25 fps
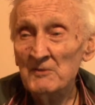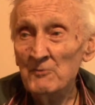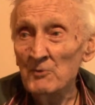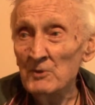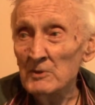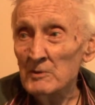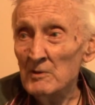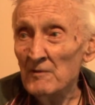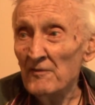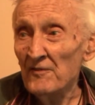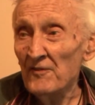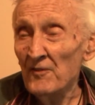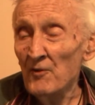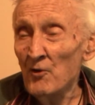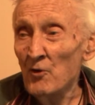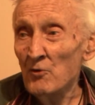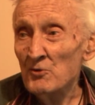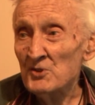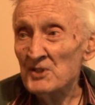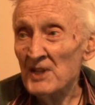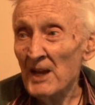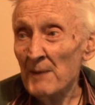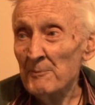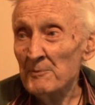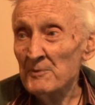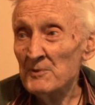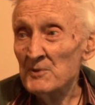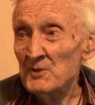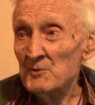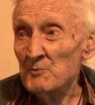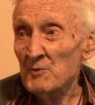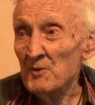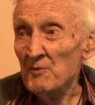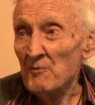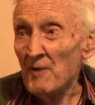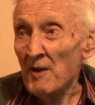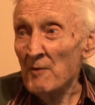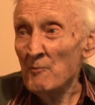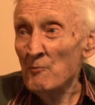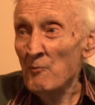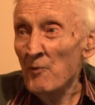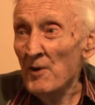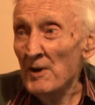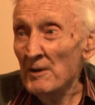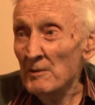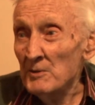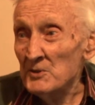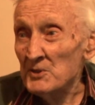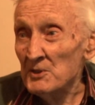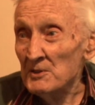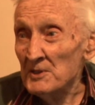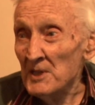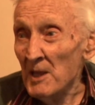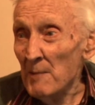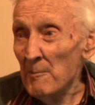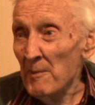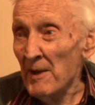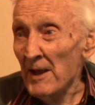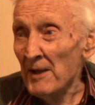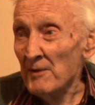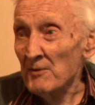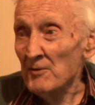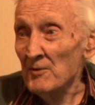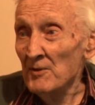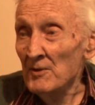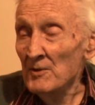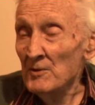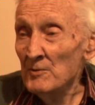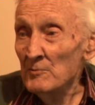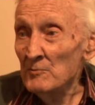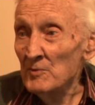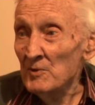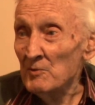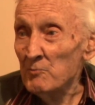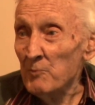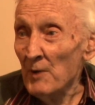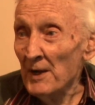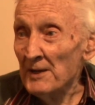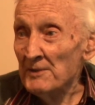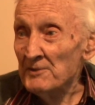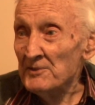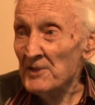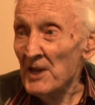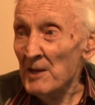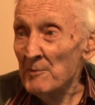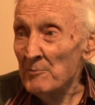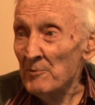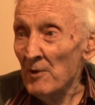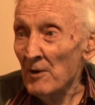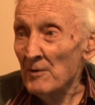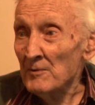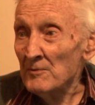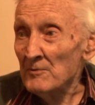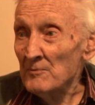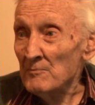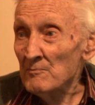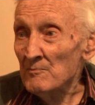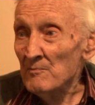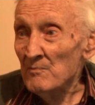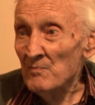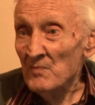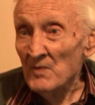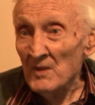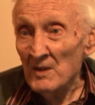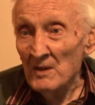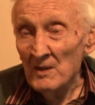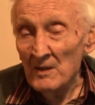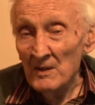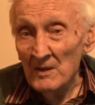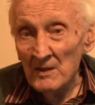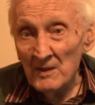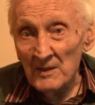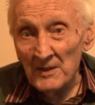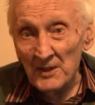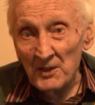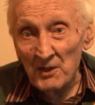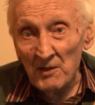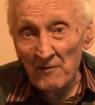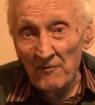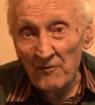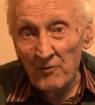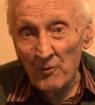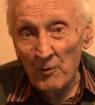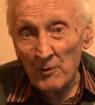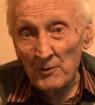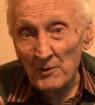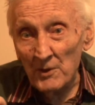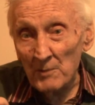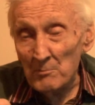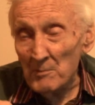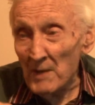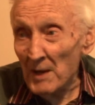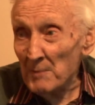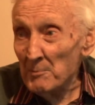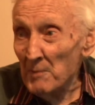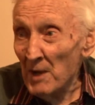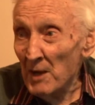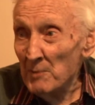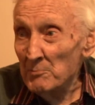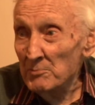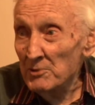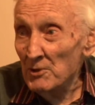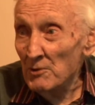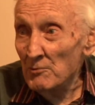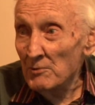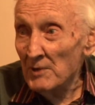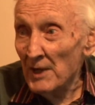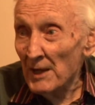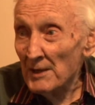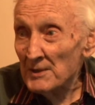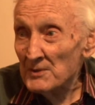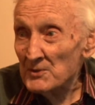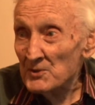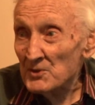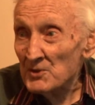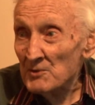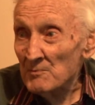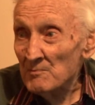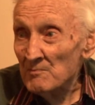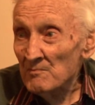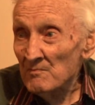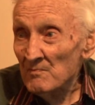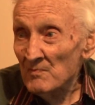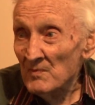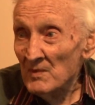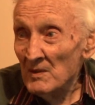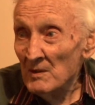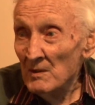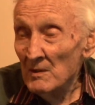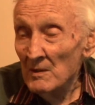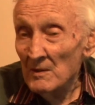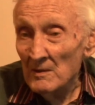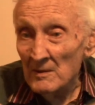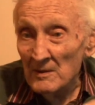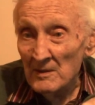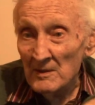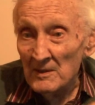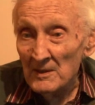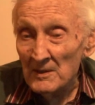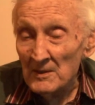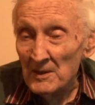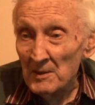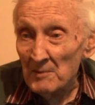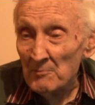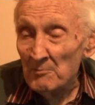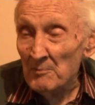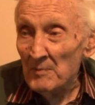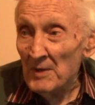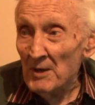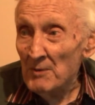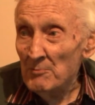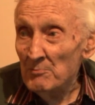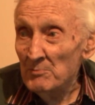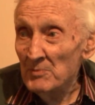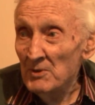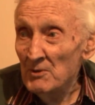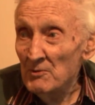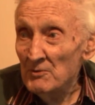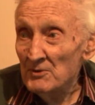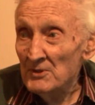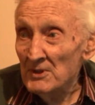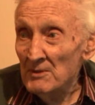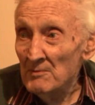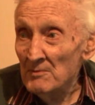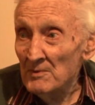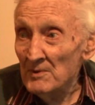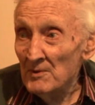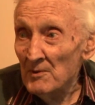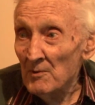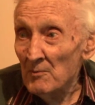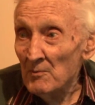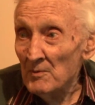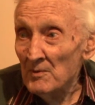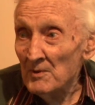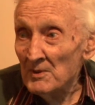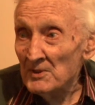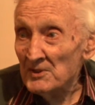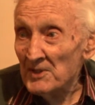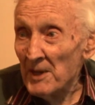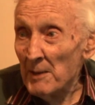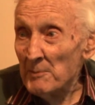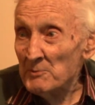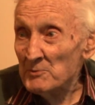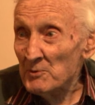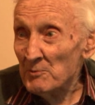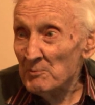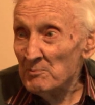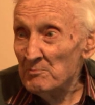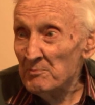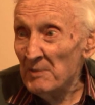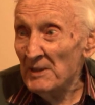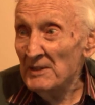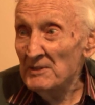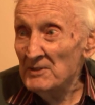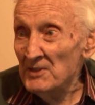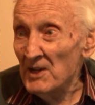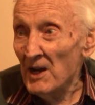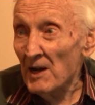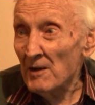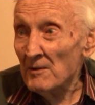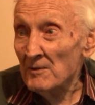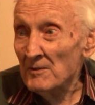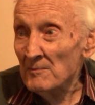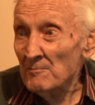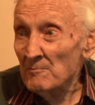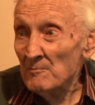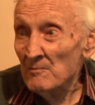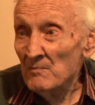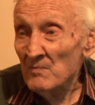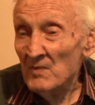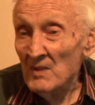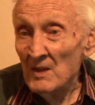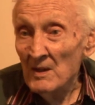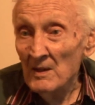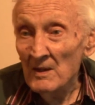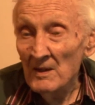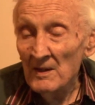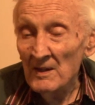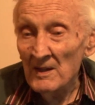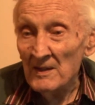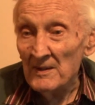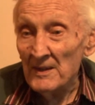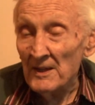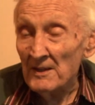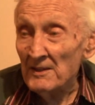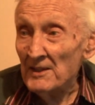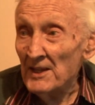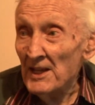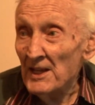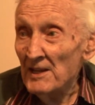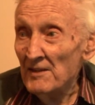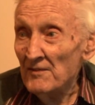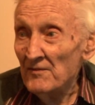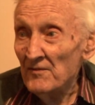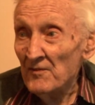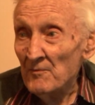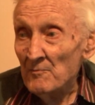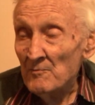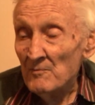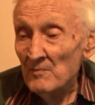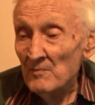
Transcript: of all, there were 4 sappers with big wheels on their back with white tape on. They go forward on my blue lights, and the tapes were pinned down, and that gave